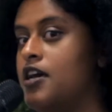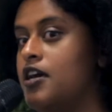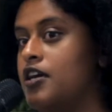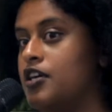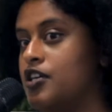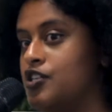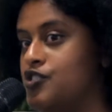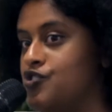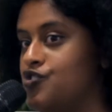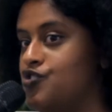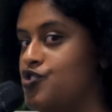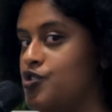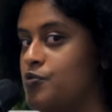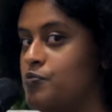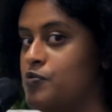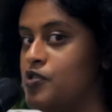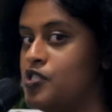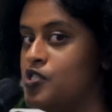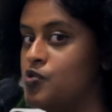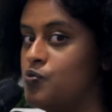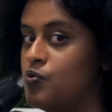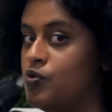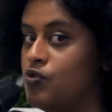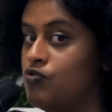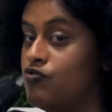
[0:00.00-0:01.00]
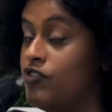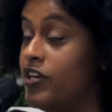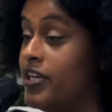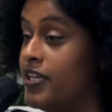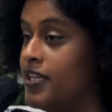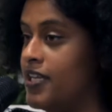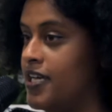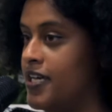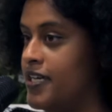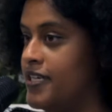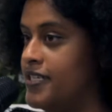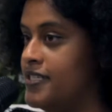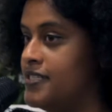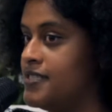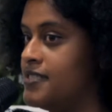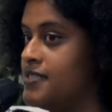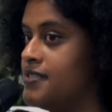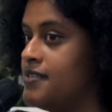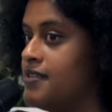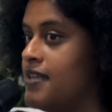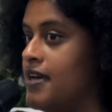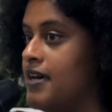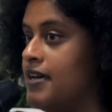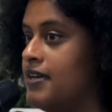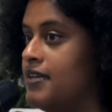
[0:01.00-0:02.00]
Consumers will realize
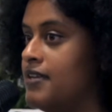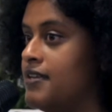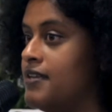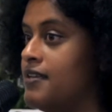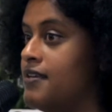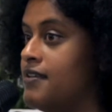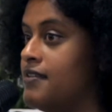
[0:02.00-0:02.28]
that